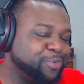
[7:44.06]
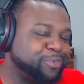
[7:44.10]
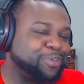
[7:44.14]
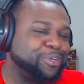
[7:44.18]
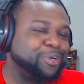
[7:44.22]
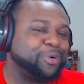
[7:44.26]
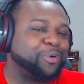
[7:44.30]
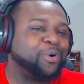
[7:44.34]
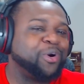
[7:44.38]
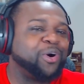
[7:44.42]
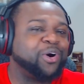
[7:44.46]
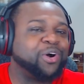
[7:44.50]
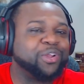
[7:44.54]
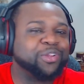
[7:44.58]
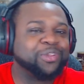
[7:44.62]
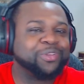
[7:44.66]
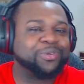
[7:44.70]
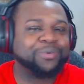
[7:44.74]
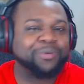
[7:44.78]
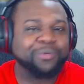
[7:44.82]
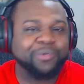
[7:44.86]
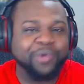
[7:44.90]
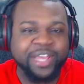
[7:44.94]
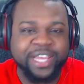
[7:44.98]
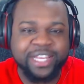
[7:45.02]
go all the
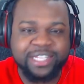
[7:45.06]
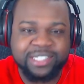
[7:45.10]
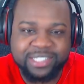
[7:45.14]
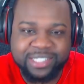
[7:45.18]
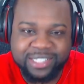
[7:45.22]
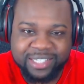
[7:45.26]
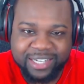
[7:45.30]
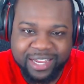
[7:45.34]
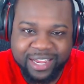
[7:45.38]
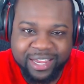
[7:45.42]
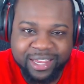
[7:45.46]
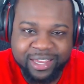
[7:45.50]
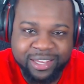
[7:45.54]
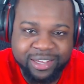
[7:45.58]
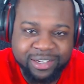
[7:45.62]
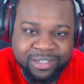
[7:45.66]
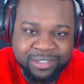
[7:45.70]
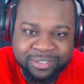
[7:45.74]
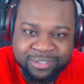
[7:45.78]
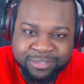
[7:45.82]
way tonight.